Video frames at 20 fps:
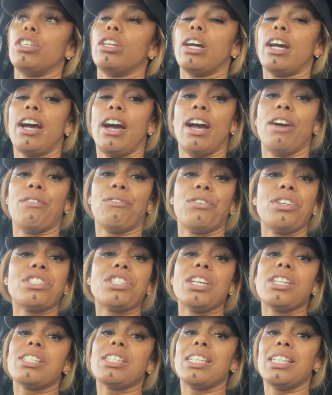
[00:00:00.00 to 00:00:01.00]
The conference
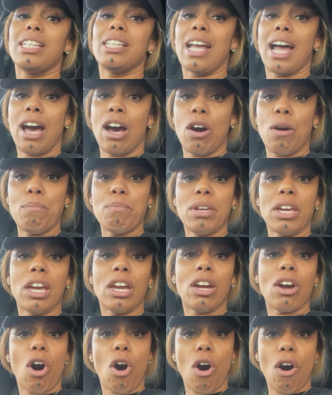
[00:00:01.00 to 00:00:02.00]
is now
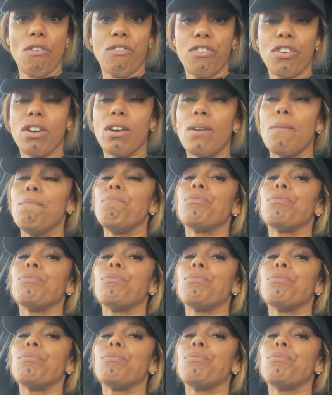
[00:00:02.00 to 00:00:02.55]
being offered